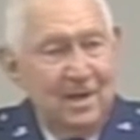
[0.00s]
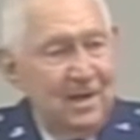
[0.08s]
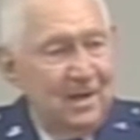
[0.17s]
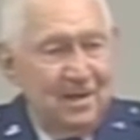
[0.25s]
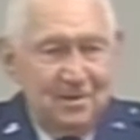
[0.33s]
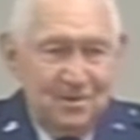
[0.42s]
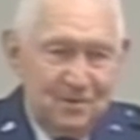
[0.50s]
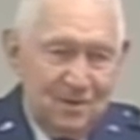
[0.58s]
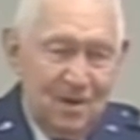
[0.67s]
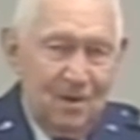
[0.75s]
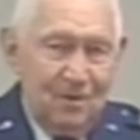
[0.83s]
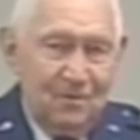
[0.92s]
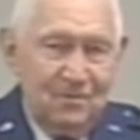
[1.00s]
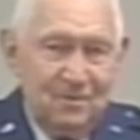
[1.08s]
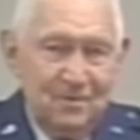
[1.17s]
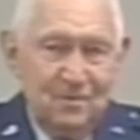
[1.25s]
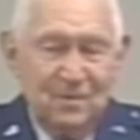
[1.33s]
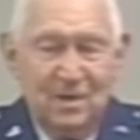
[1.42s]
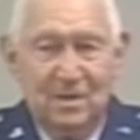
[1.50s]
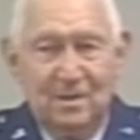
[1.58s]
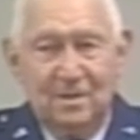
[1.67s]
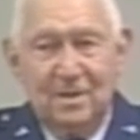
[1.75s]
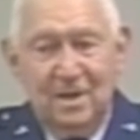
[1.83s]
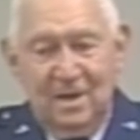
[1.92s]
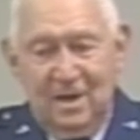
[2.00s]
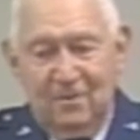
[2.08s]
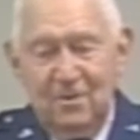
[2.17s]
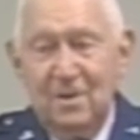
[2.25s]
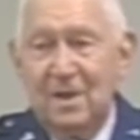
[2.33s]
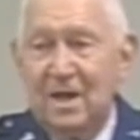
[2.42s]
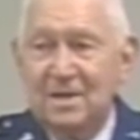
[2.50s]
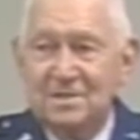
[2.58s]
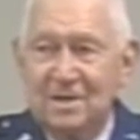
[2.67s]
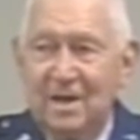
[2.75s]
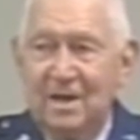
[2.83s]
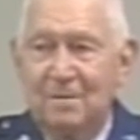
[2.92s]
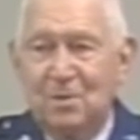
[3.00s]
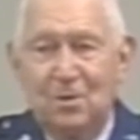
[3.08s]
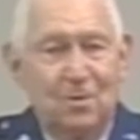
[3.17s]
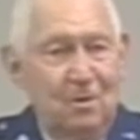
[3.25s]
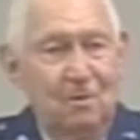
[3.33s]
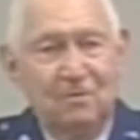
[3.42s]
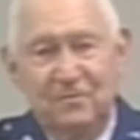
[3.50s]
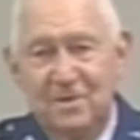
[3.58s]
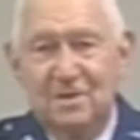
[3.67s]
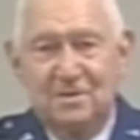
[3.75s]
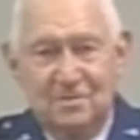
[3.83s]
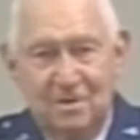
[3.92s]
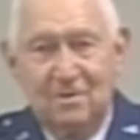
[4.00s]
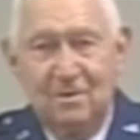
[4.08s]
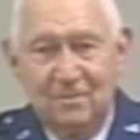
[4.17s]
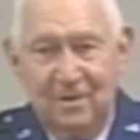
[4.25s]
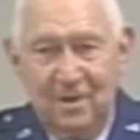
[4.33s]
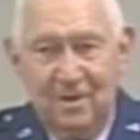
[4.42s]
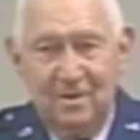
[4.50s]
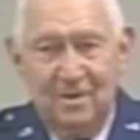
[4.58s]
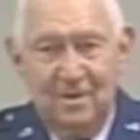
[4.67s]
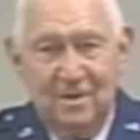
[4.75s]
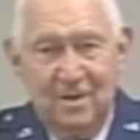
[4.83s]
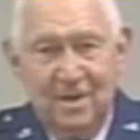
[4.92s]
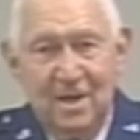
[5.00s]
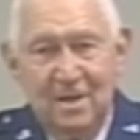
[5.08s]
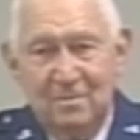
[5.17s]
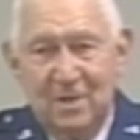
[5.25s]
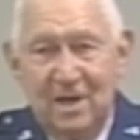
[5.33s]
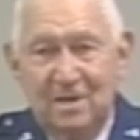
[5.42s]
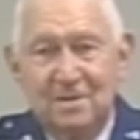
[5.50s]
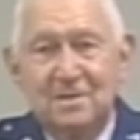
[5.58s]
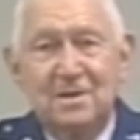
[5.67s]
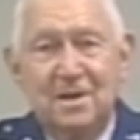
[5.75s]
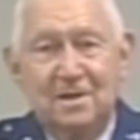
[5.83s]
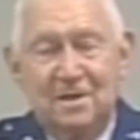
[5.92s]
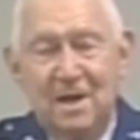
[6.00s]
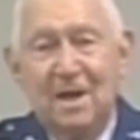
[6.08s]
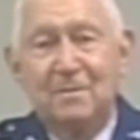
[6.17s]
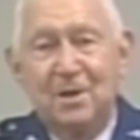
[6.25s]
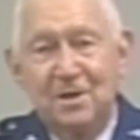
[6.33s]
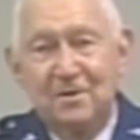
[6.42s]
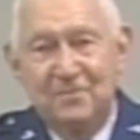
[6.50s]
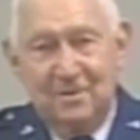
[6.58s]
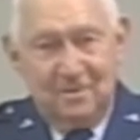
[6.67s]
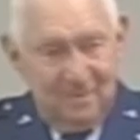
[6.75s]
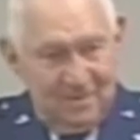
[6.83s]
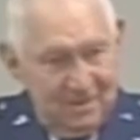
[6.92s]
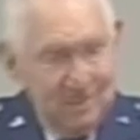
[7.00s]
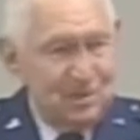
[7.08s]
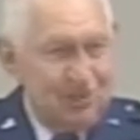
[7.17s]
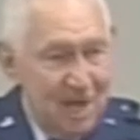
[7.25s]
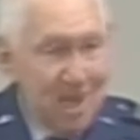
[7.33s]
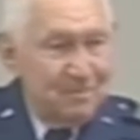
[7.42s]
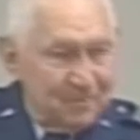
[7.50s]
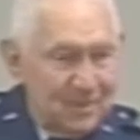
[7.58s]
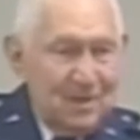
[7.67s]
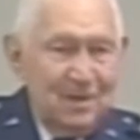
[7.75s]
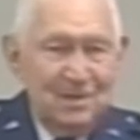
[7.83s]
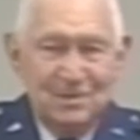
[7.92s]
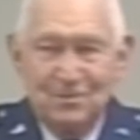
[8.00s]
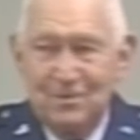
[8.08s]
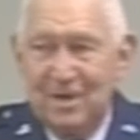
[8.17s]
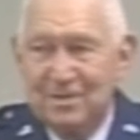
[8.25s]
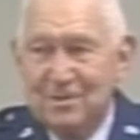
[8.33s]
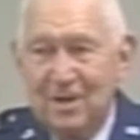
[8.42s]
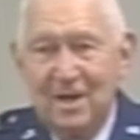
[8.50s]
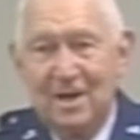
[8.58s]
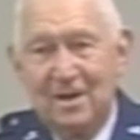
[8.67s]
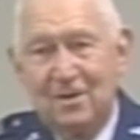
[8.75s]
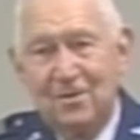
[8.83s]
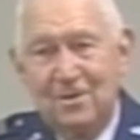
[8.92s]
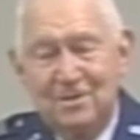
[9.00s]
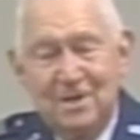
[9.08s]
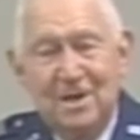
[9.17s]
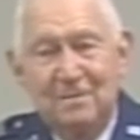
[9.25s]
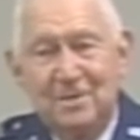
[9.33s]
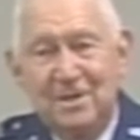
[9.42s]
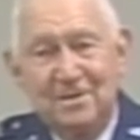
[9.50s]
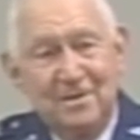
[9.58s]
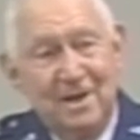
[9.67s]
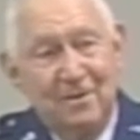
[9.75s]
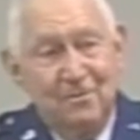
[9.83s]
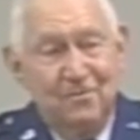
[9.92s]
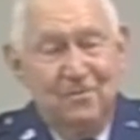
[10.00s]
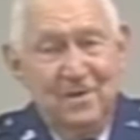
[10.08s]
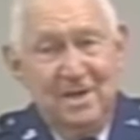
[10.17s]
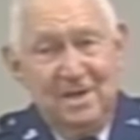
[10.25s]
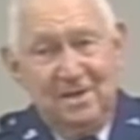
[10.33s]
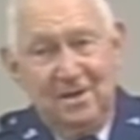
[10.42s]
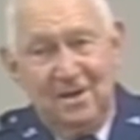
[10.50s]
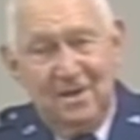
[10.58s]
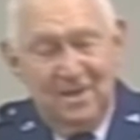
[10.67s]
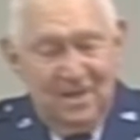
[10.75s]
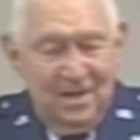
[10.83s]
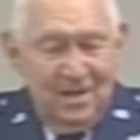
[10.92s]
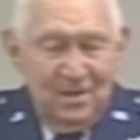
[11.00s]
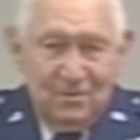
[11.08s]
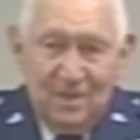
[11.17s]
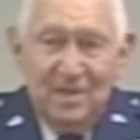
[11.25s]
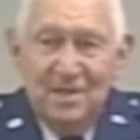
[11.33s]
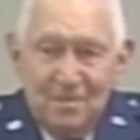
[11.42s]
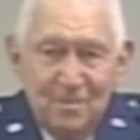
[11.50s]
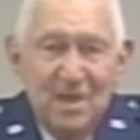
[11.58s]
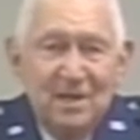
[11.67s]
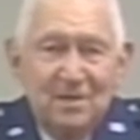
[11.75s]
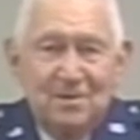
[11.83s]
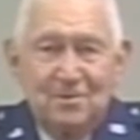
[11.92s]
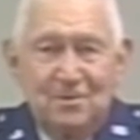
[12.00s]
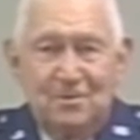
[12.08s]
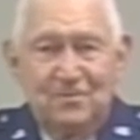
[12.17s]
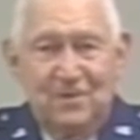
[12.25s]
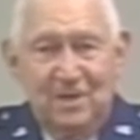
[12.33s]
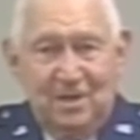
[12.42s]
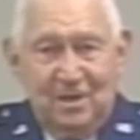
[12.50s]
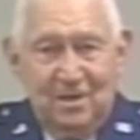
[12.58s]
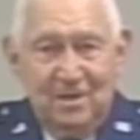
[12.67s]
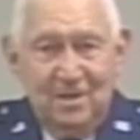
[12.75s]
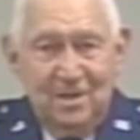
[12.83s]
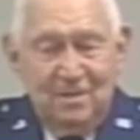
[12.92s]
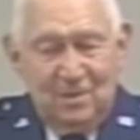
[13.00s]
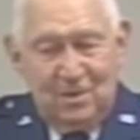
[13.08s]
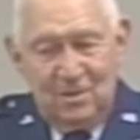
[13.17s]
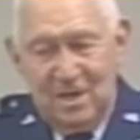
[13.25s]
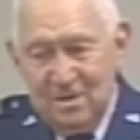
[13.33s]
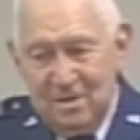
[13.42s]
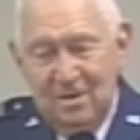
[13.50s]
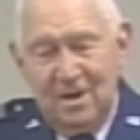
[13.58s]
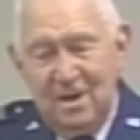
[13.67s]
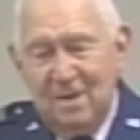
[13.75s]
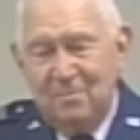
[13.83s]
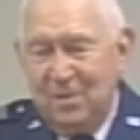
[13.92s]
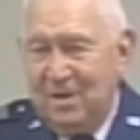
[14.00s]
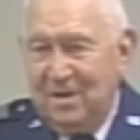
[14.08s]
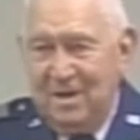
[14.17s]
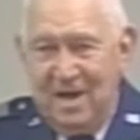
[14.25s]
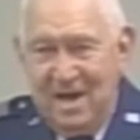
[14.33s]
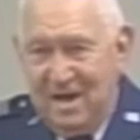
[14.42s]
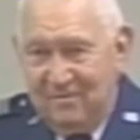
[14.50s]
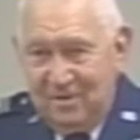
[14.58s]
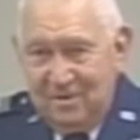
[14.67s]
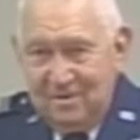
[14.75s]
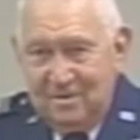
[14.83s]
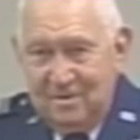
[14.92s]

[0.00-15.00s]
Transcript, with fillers: and took off. Well, I realized I had them on the wrong feet to start with, but I couldn't take time enough to stop and switch. So I had a hard job getting to that ravine. Well, I didn't make it to the ravine because I heard an airplane diving